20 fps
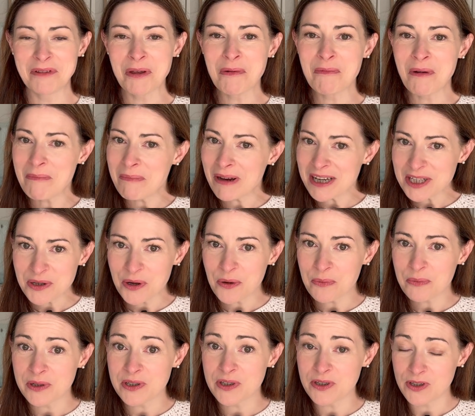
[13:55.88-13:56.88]
When my
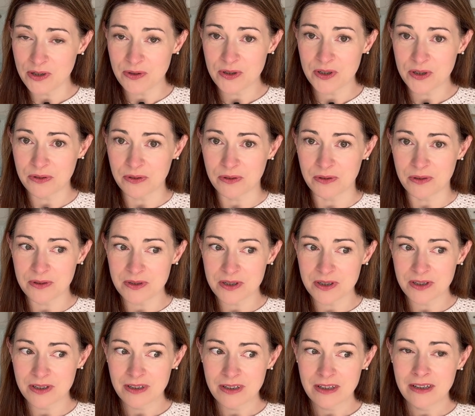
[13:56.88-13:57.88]
top was too short,
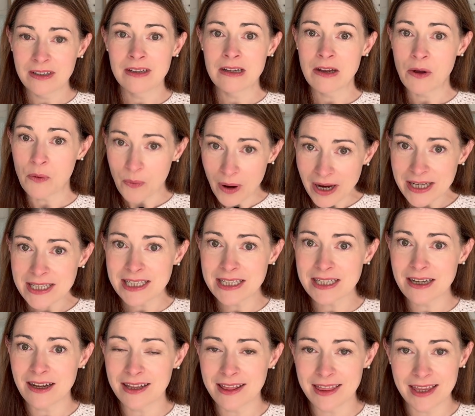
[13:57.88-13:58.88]
why didn't
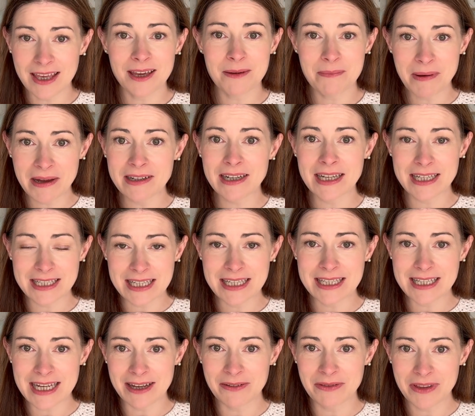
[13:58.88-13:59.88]
I think about letting
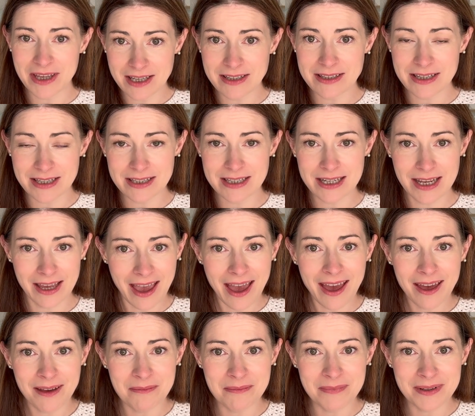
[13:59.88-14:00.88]
down the existing
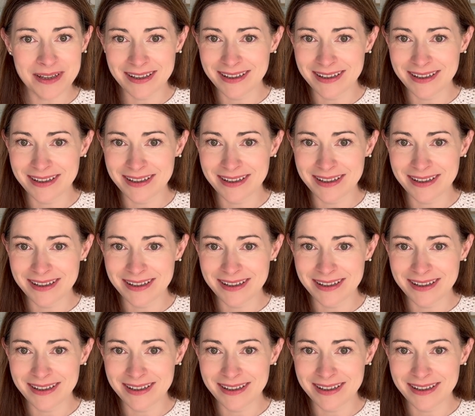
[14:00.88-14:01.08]
hem?